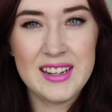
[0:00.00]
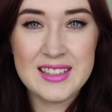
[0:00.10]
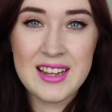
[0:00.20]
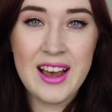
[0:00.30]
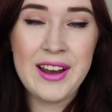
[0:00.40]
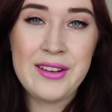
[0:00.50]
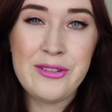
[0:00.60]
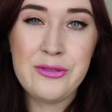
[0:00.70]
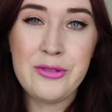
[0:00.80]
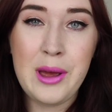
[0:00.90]
it's kind
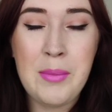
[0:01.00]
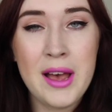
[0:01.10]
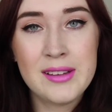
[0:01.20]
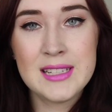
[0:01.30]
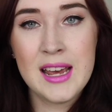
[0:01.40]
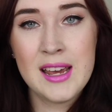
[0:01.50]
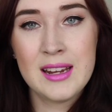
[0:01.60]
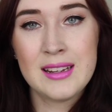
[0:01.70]
of a palette tag